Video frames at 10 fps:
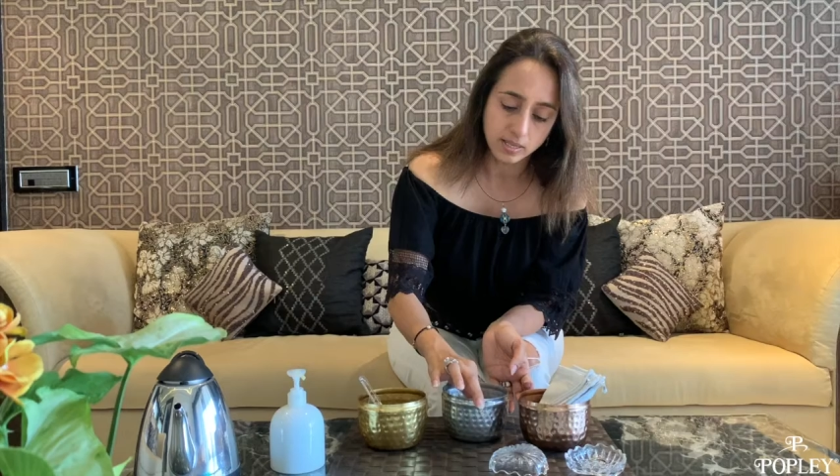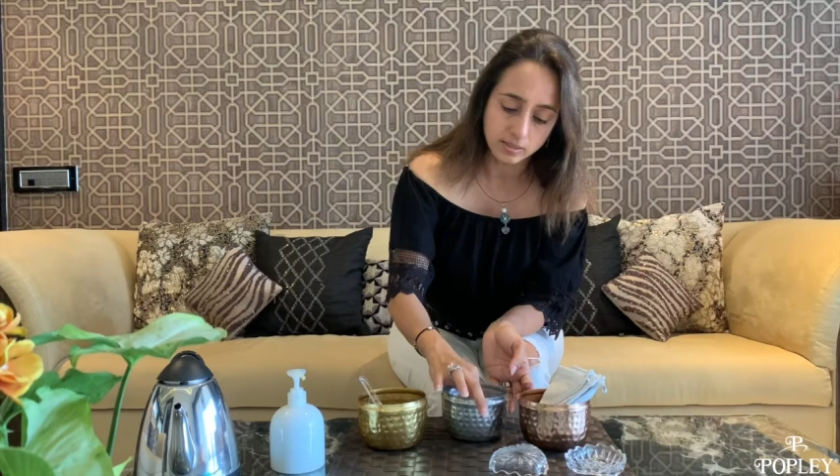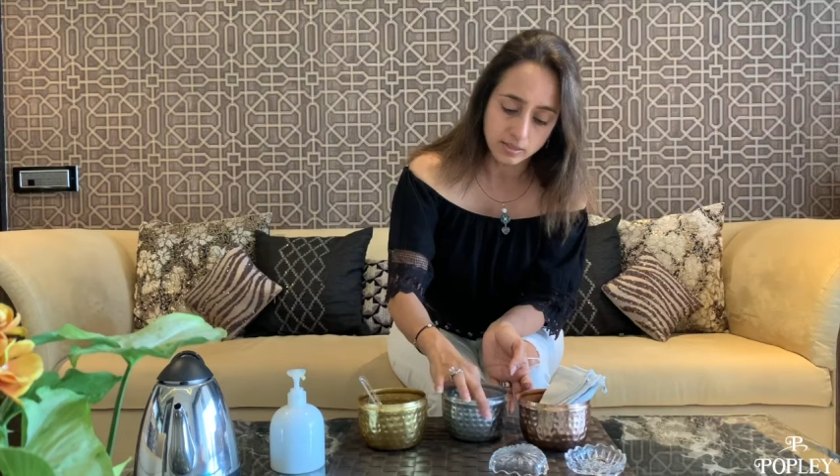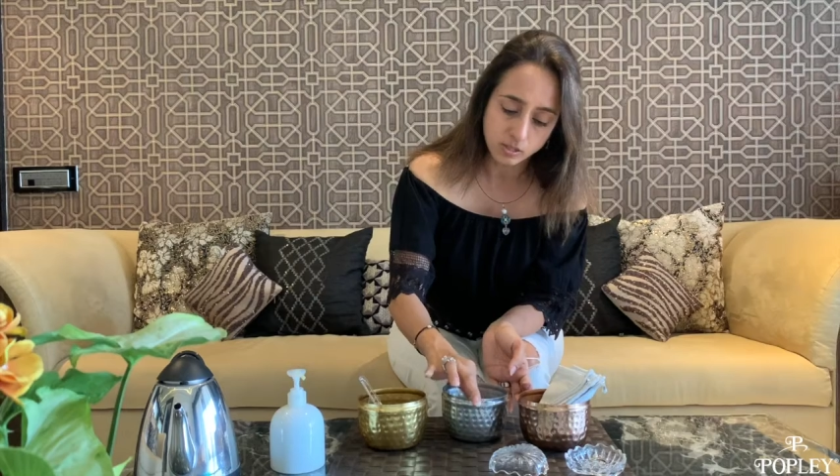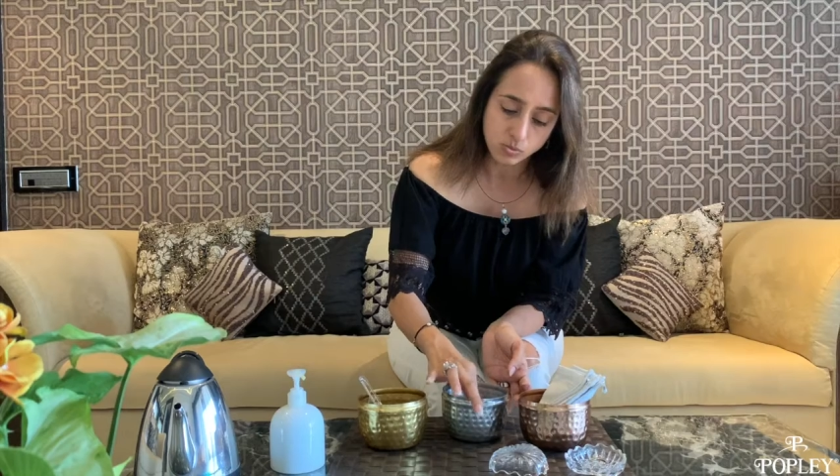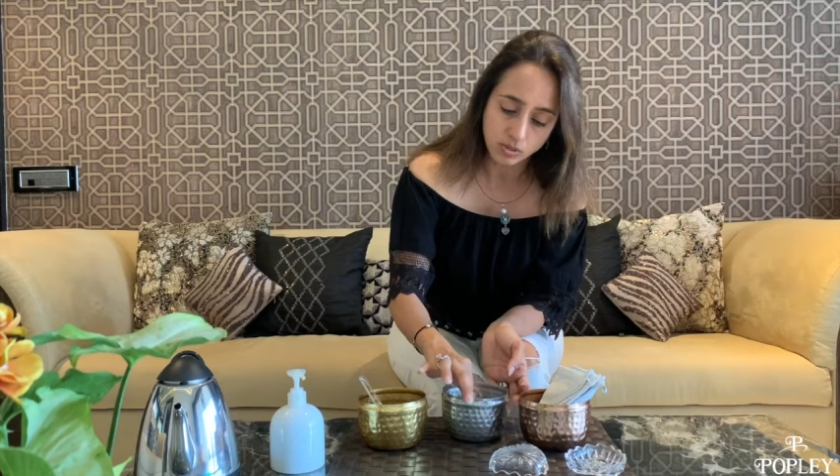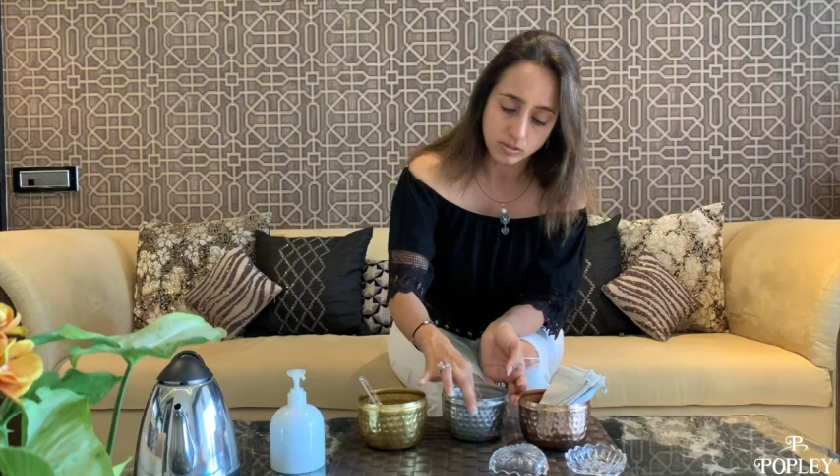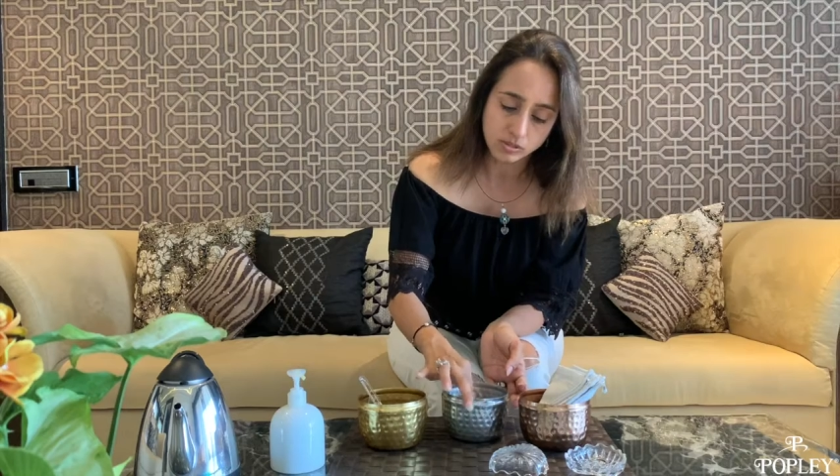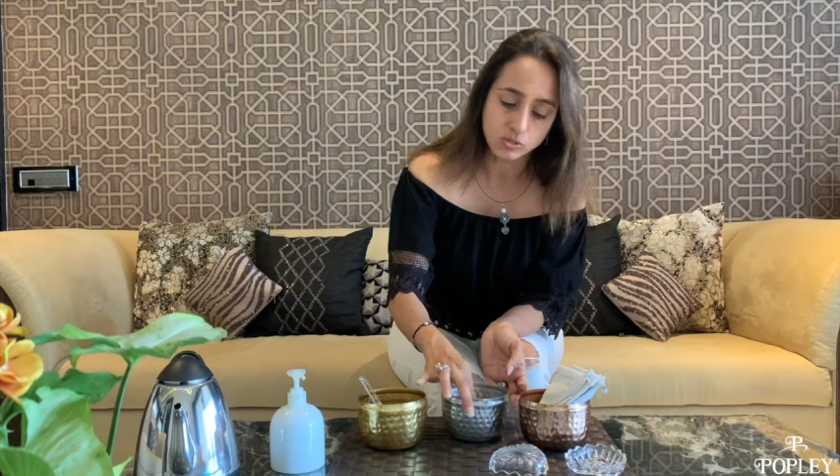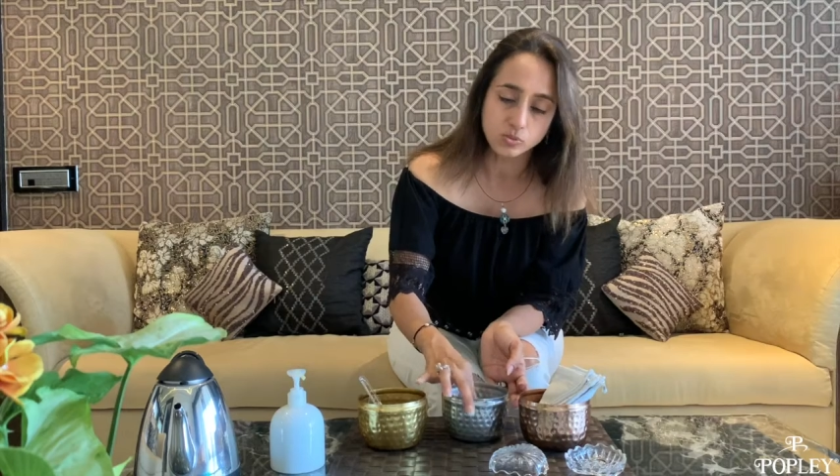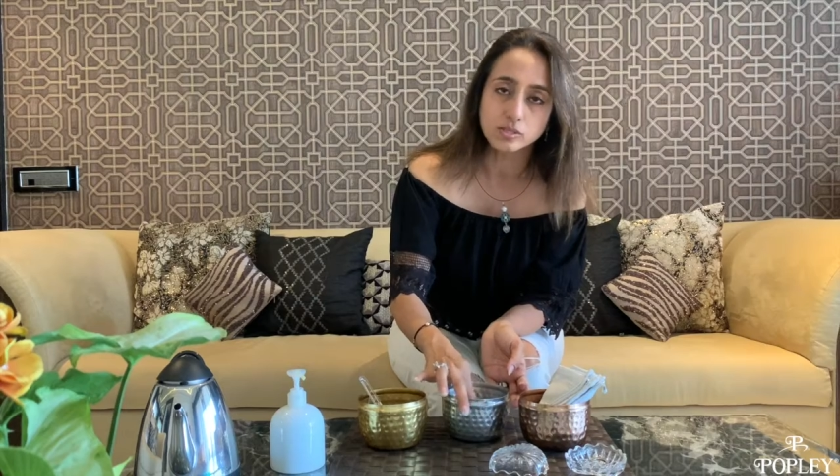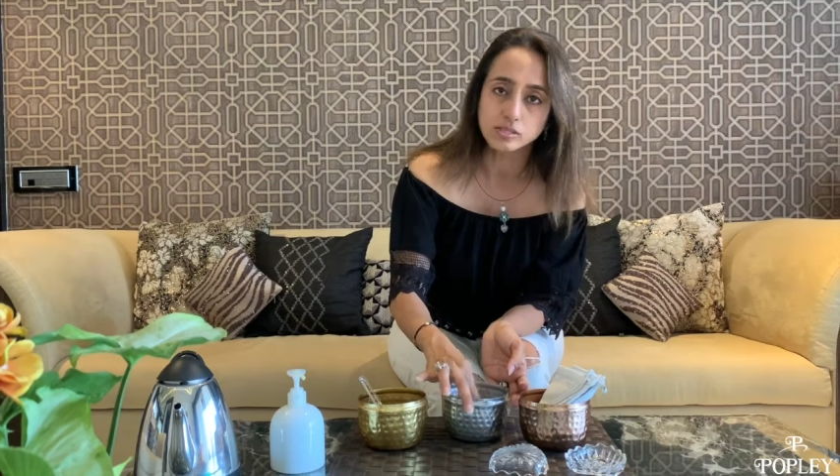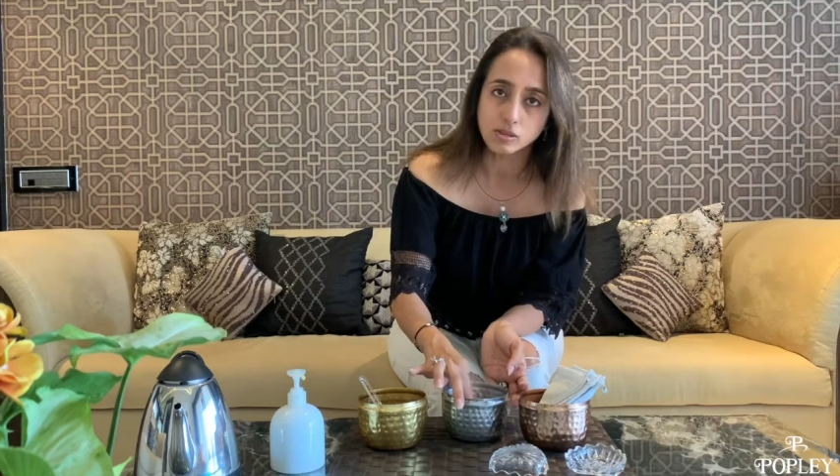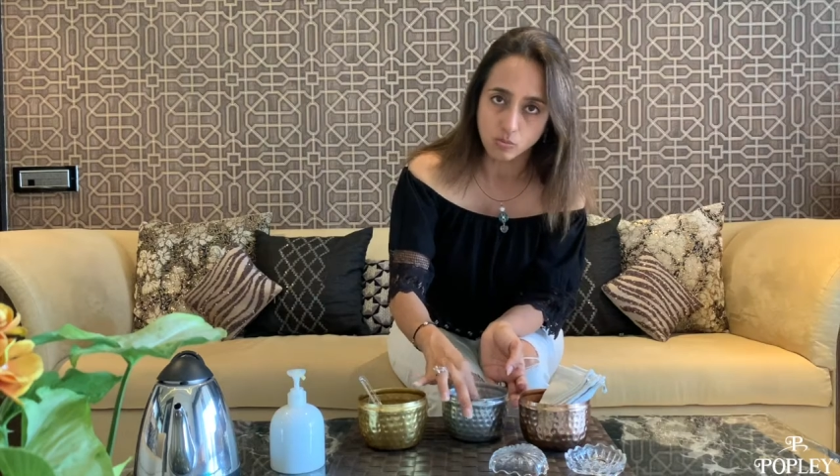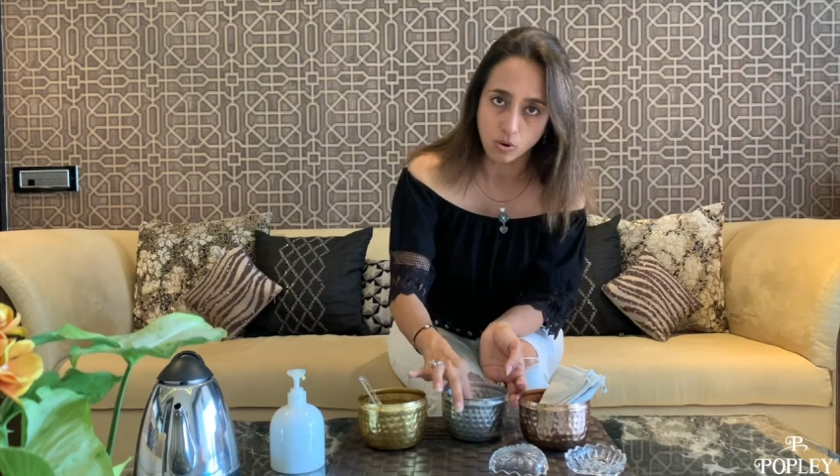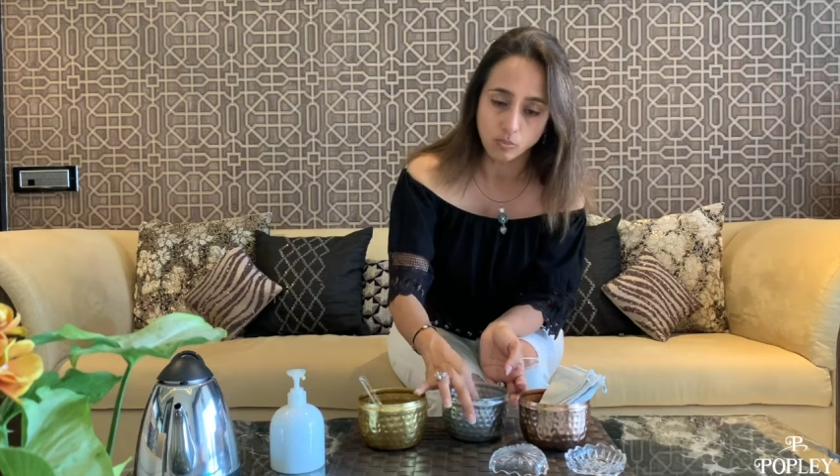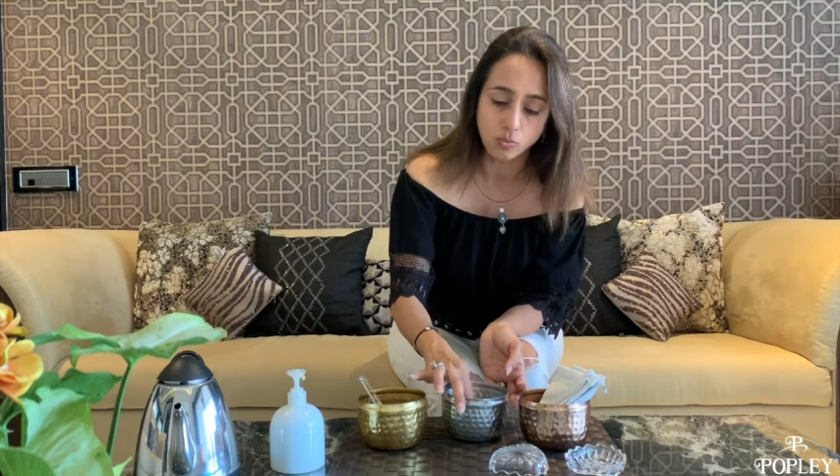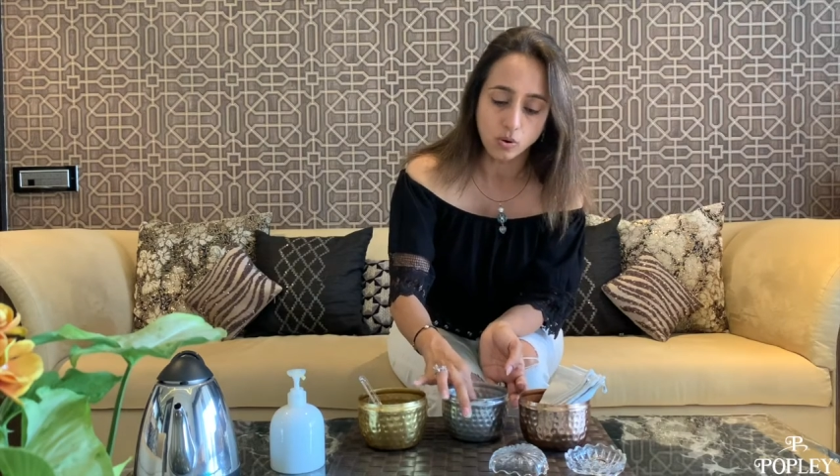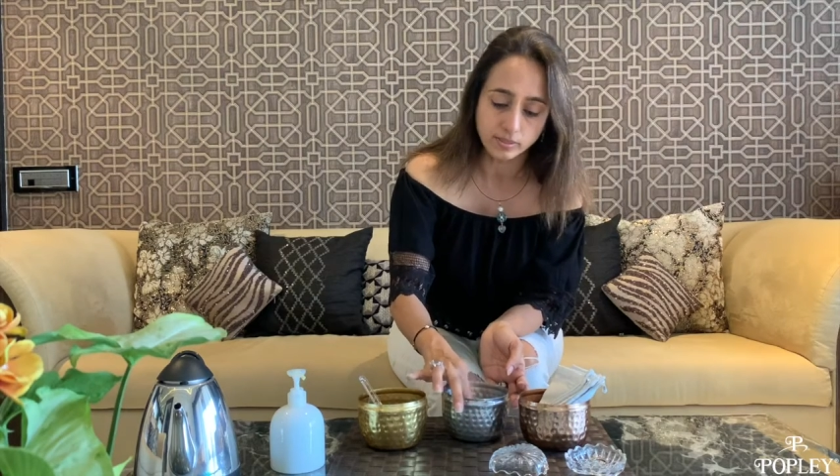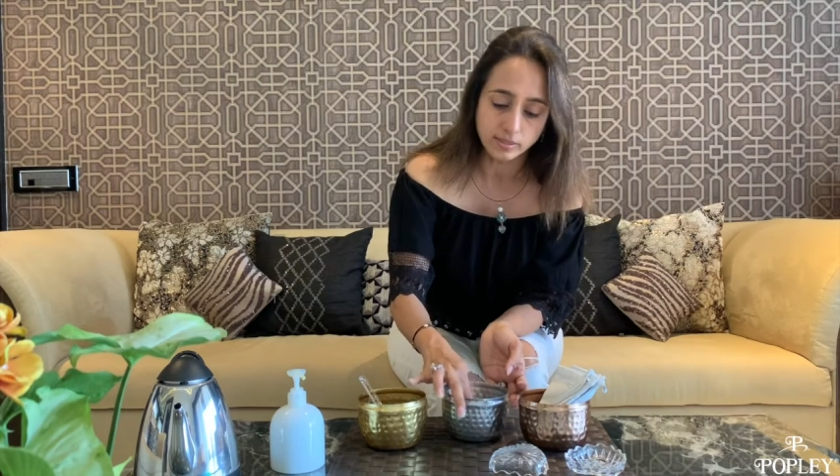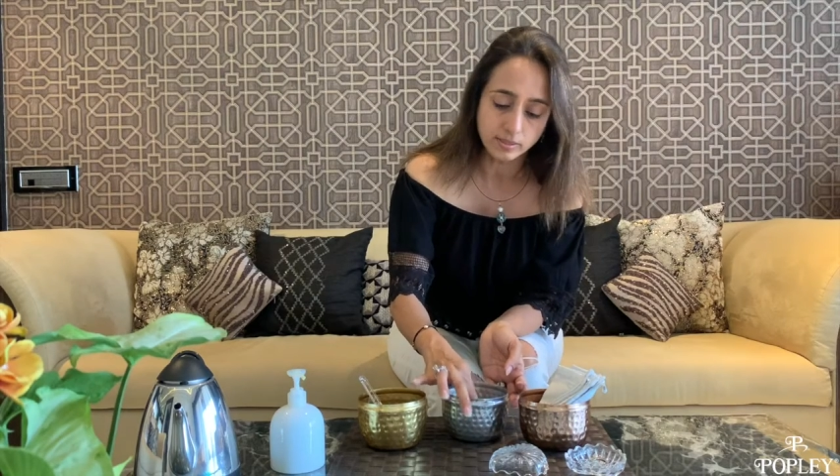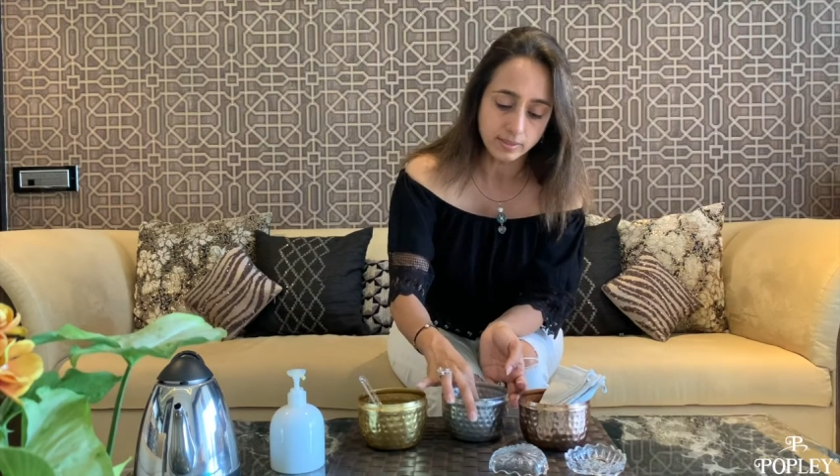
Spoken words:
This water too is the warm water.